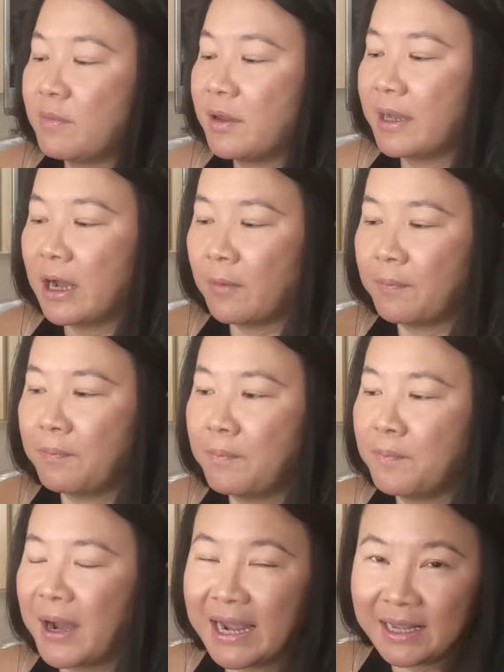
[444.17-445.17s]
Maybe I'll
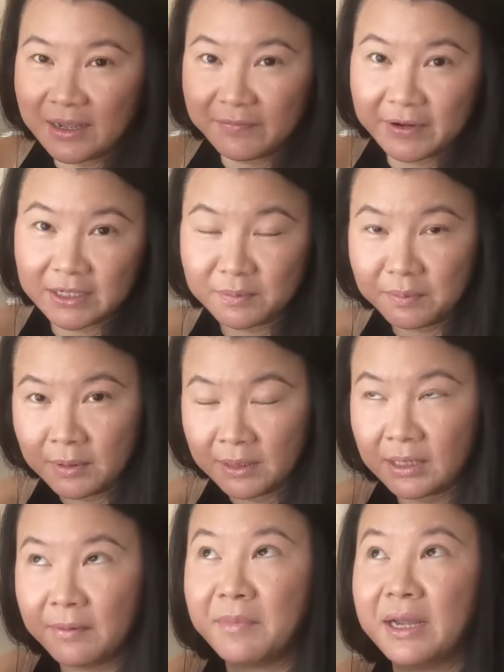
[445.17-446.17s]
buy invest
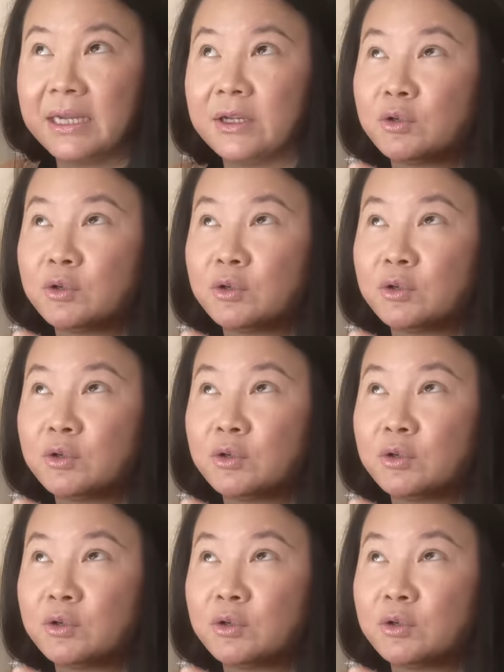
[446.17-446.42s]
the money